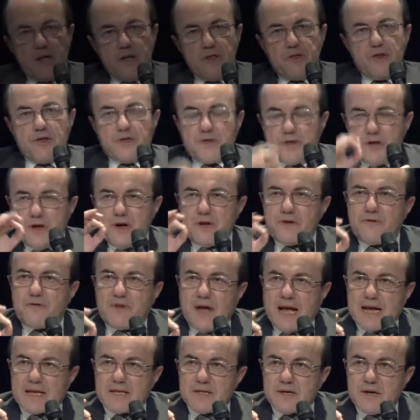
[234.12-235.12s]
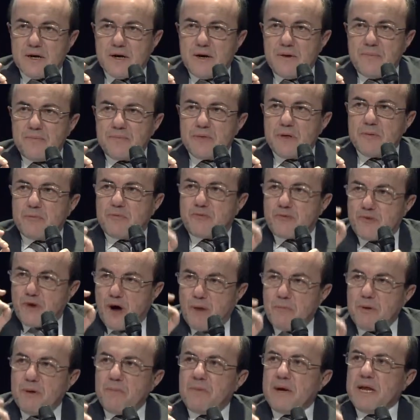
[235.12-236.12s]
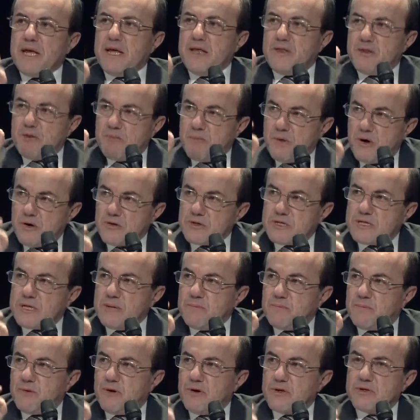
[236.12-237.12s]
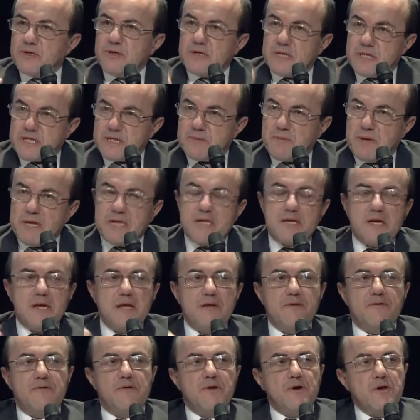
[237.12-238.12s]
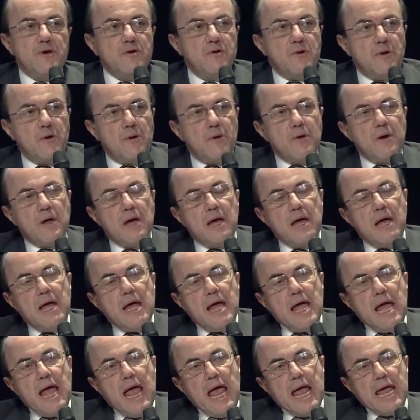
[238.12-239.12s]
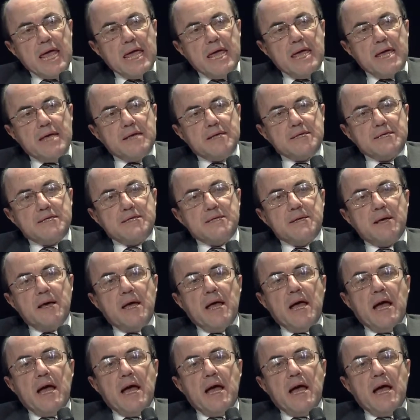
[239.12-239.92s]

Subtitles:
The third factor, probably the most important, especially for you all, is